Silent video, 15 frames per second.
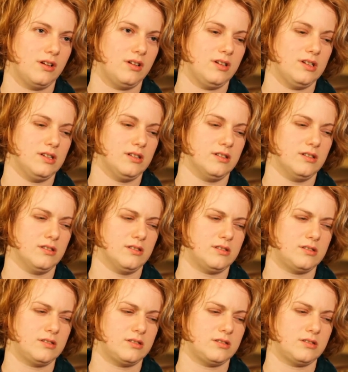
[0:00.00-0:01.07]
is
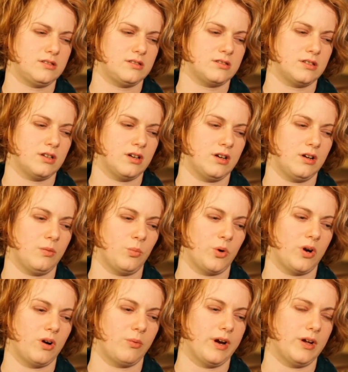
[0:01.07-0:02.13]

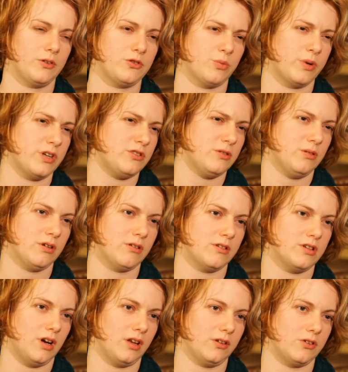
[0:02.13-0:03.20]
somewhere around
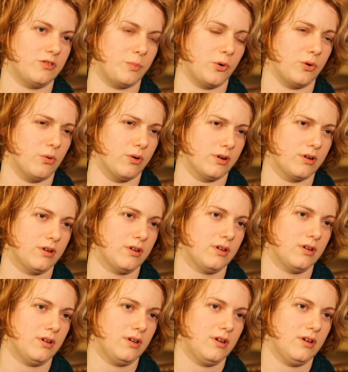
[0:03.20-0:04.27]
$2,200 per quarter.
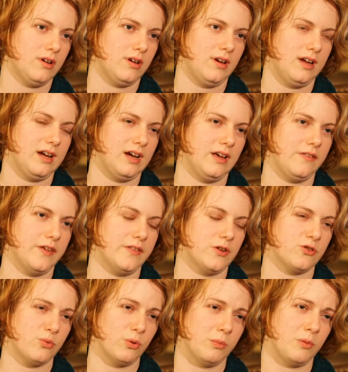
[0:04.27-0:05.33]
And then
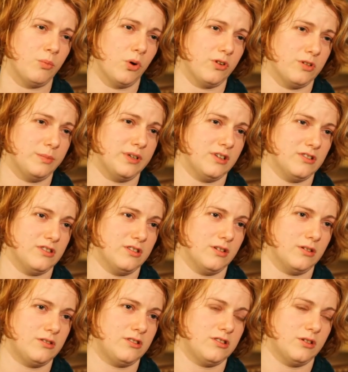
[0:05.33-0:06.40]
there's room and board to be
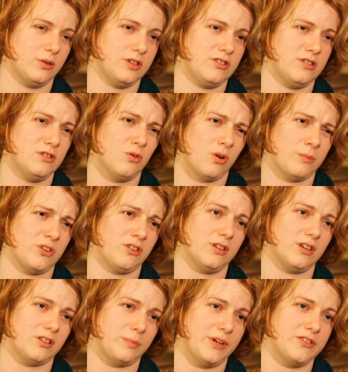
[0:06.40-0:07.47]
considered. So it's enormously
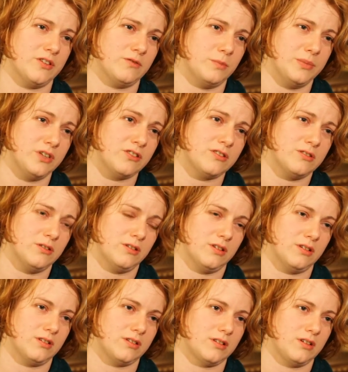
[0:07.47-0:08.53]
expensive to be a
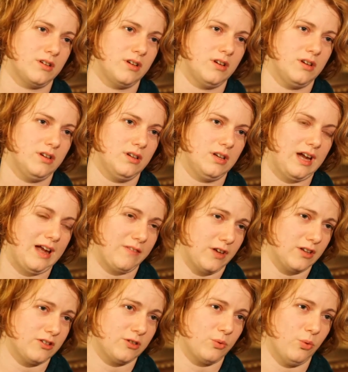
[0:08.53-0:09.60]
student at
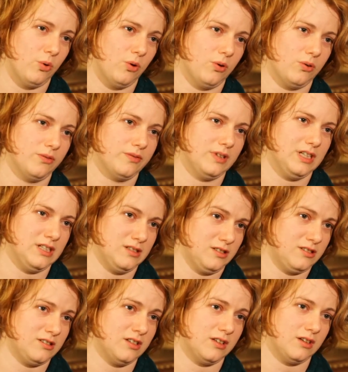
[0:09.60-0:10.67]
that school in
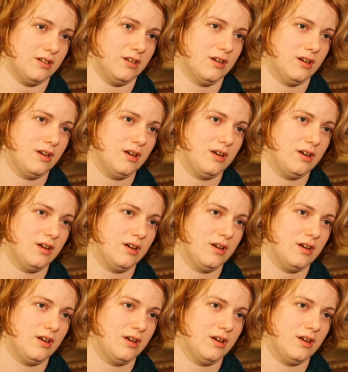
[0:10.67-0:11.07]
this city.